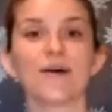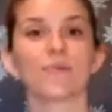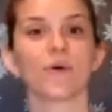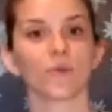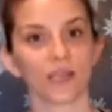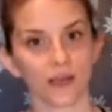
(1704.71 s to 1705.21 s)

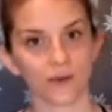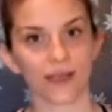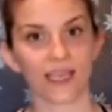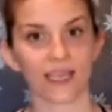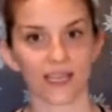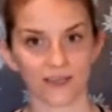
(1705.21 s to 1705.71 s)
but we are
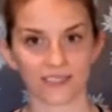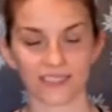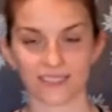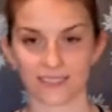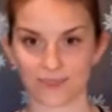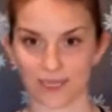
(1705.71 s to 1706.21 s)
waking our
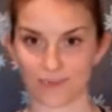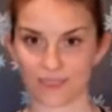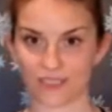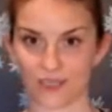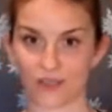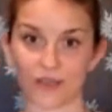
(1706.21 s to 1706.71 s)
systems up.
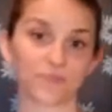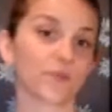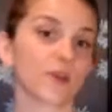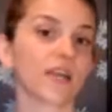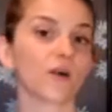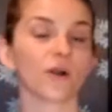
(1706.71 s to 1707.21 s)
It's all good.
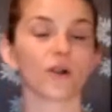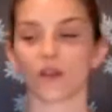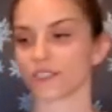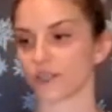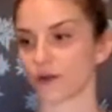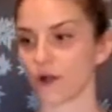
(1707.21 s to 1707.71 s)
We can go
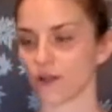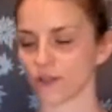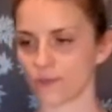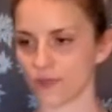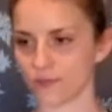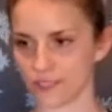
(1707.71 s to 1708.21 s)
across our
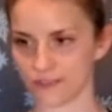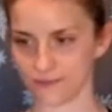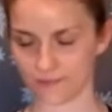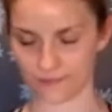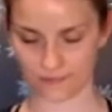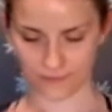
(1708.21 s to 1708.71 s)
collarbones.